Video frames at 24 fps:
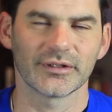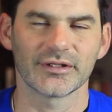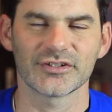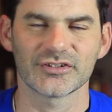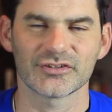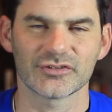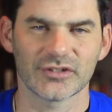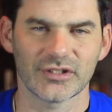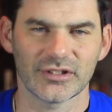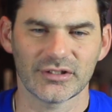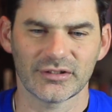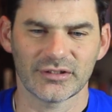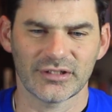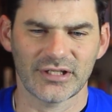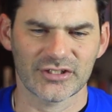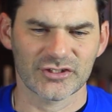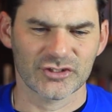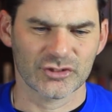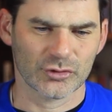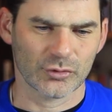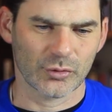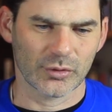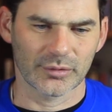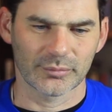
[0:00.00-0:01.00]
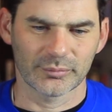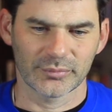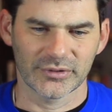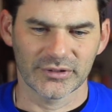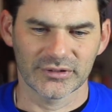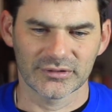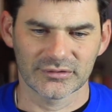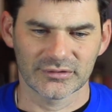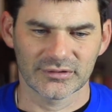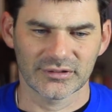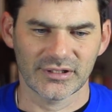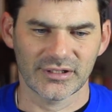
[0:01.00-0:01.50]
and not short,
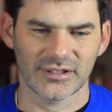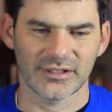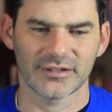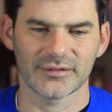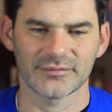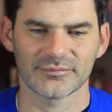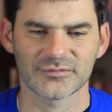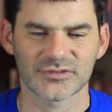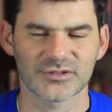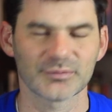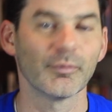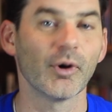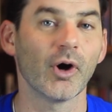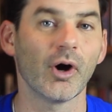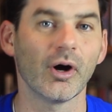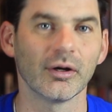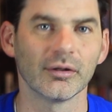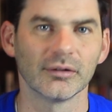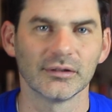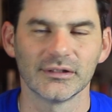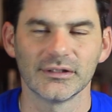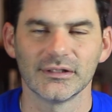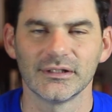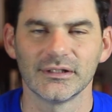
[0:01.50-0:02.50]
but small.